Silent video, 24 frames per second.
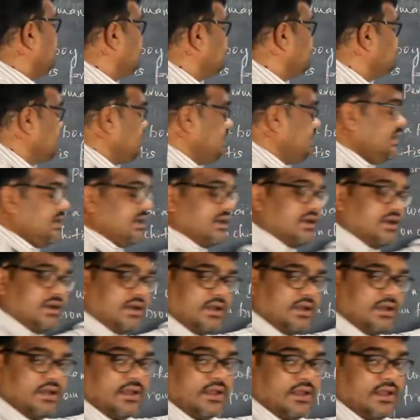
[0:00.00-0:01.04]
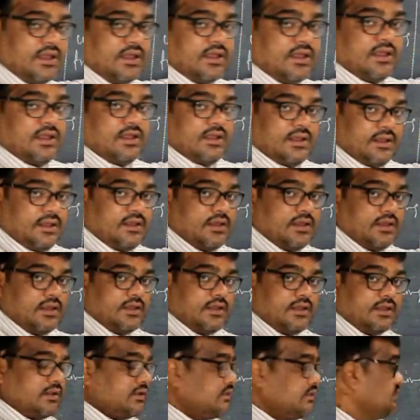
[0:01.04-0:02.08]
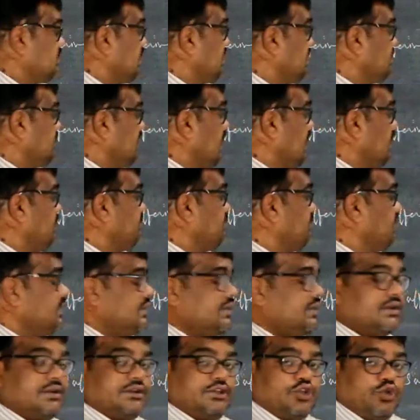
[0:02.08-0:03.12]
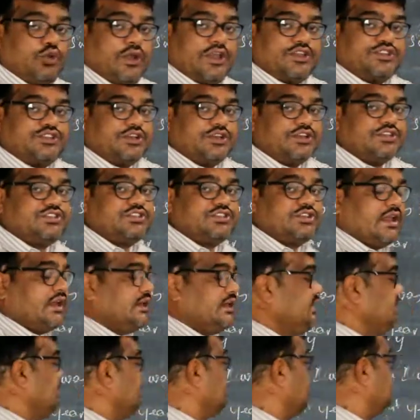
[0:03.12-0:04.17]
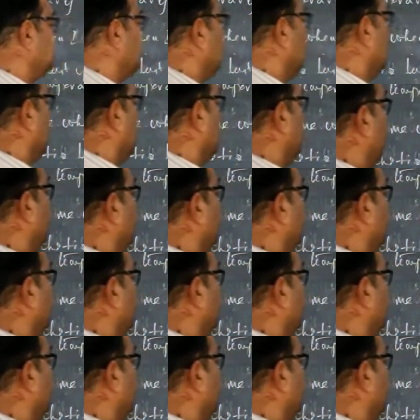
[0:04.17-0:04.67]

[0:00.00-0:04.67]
years. Here, the time duration is 10 years,